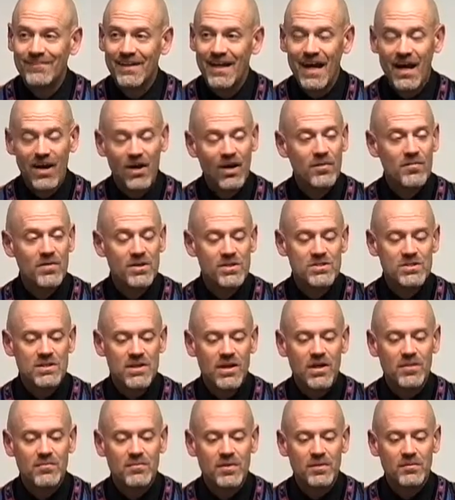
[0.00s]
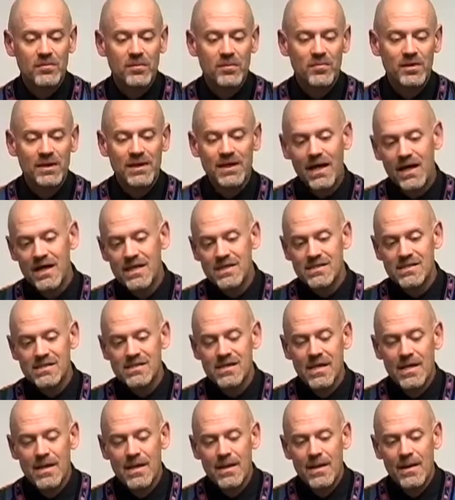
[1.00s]
They are a missionary people
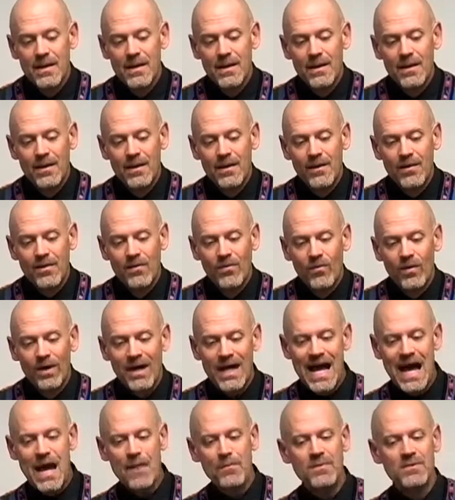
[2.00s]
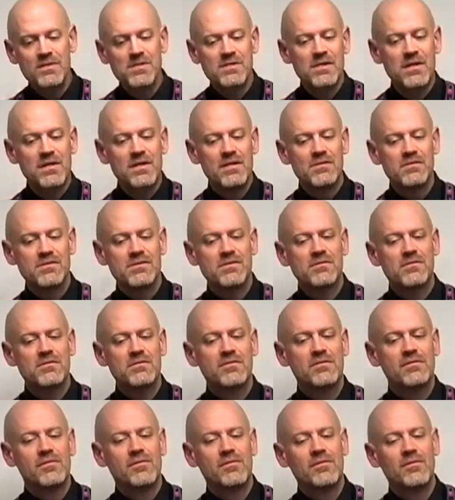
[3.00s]
because what happens is
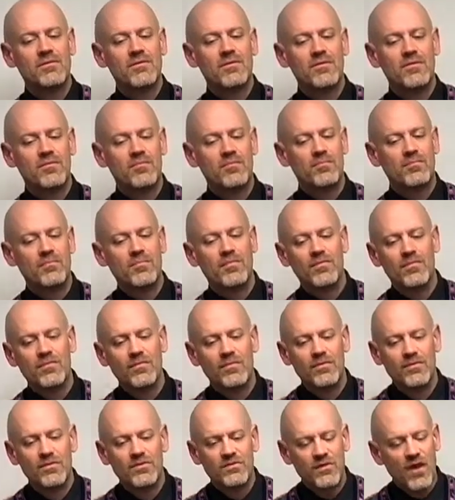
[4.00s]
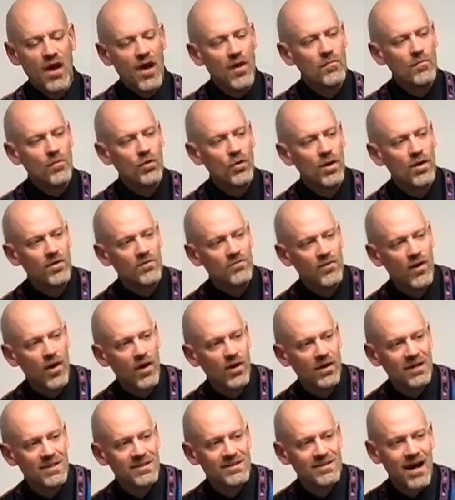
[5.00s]
some who have
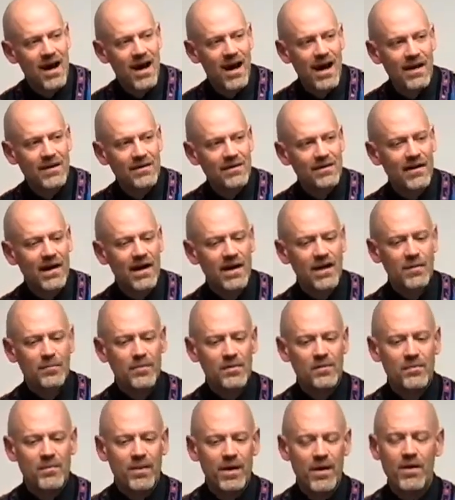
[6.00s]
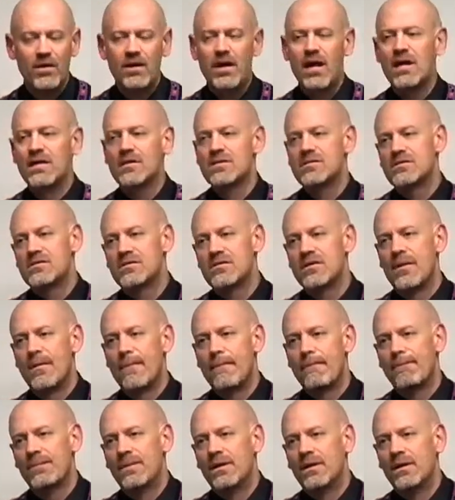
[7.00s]
already died and gone up into paradise
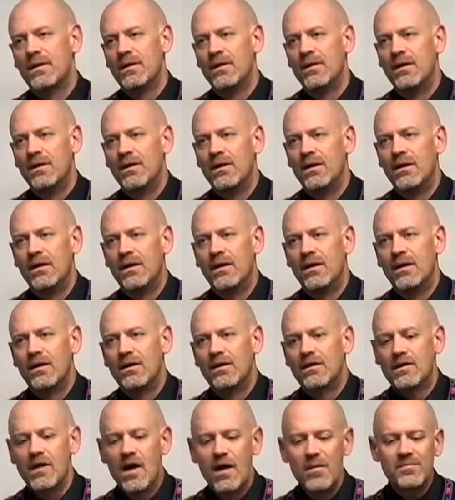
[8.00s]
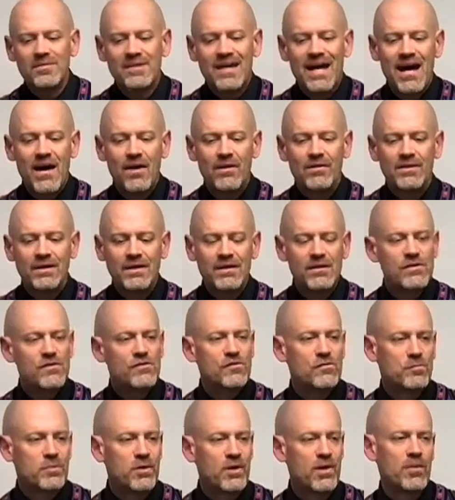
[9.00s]
come down into the
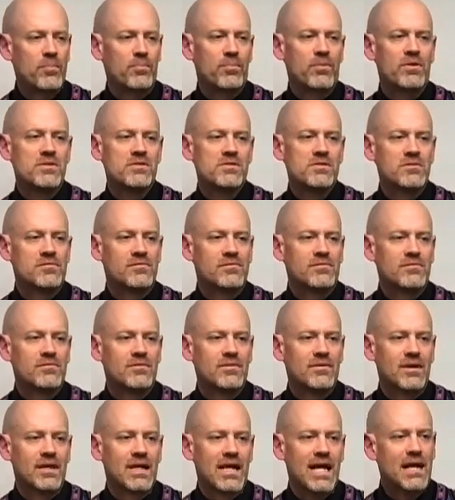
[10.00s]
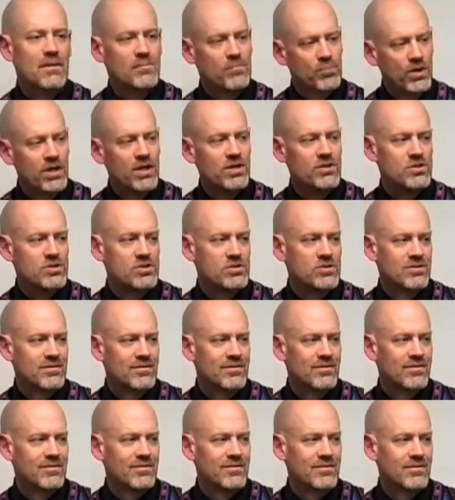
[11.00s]
spirit prison and preach
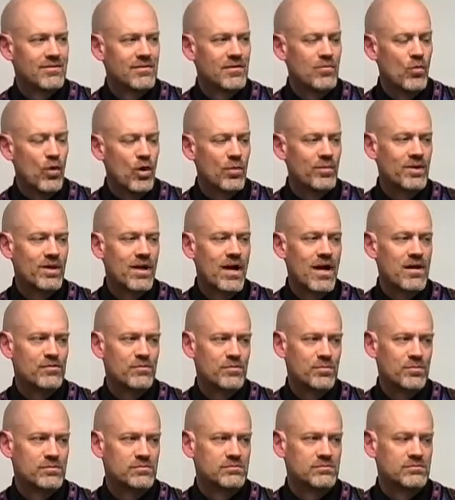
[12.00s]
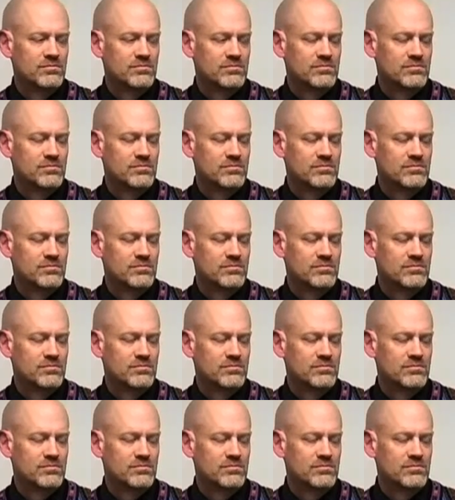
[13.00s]
the Mormon gospel.